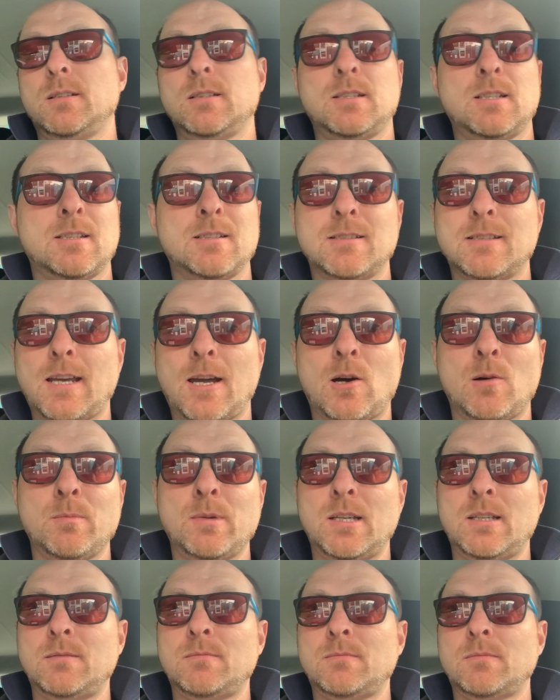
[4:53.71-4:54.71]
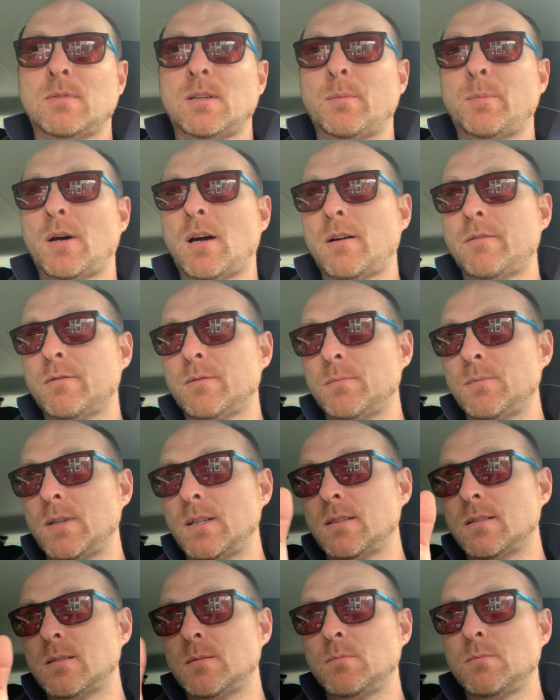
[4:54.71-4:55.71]
It didn't tell me, apart from
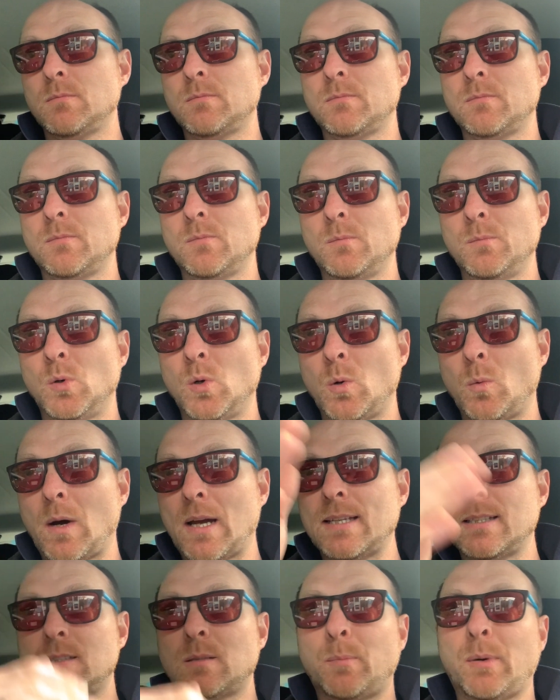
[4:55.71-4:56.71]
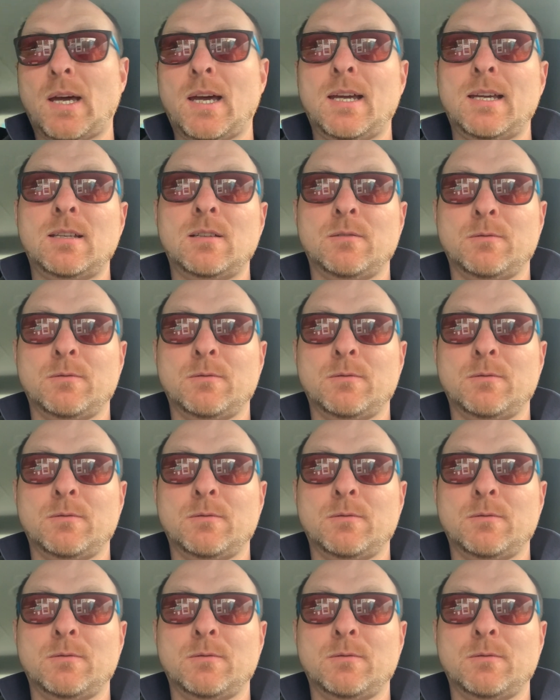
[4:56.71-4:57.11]
there's some more ways to pay,